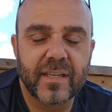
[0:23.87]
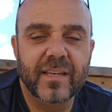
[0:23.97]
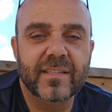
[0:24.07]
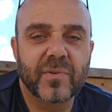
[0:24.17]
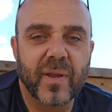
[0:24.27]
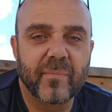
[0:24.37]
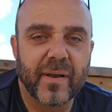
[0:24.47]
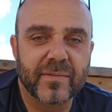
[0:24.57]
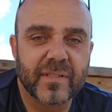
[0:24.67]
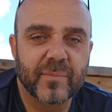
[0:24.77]
It is quite
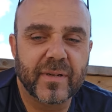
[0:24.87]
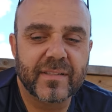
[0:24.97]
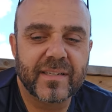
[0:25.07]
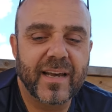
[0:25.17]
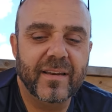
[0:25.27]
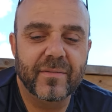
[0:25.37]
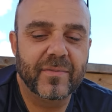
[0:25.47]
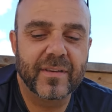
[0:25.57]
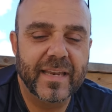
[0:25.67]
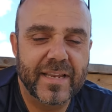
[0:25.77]
bouncy, but it's kind of
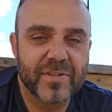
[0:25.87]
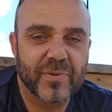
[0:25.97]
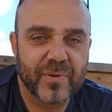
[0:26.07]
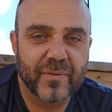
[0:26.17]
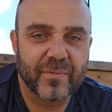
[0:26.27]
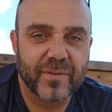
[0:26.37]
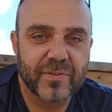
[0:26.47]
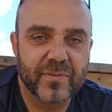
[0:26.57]
the nature of the,